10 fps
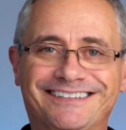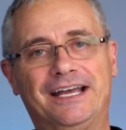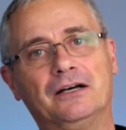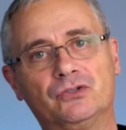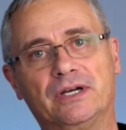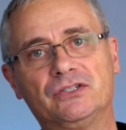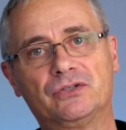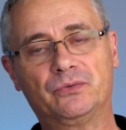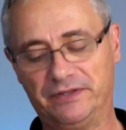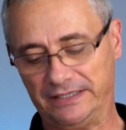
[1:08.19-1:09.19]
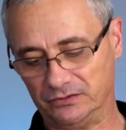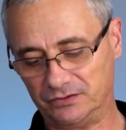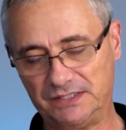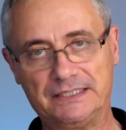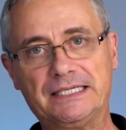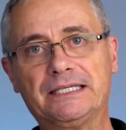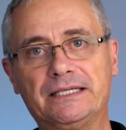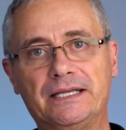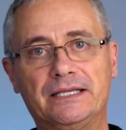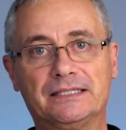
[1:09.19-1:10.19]
And how do I do it without losing
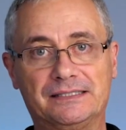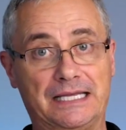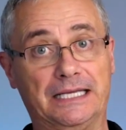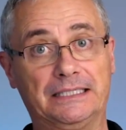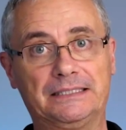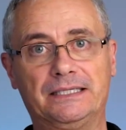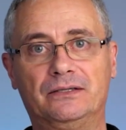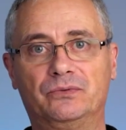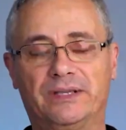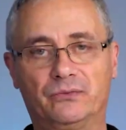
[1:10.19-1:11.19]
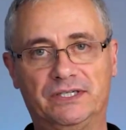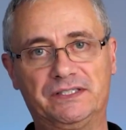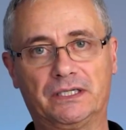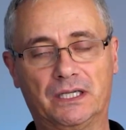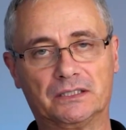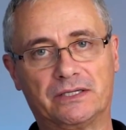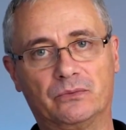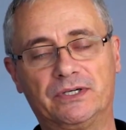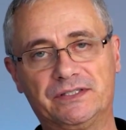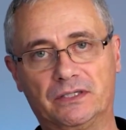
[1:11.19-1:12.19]
dignity, sanity, without about wasting a lot of
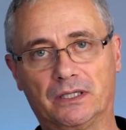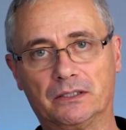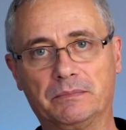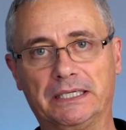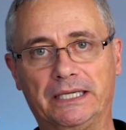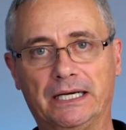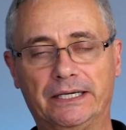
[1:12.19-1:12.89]
time, wasting a lot of money.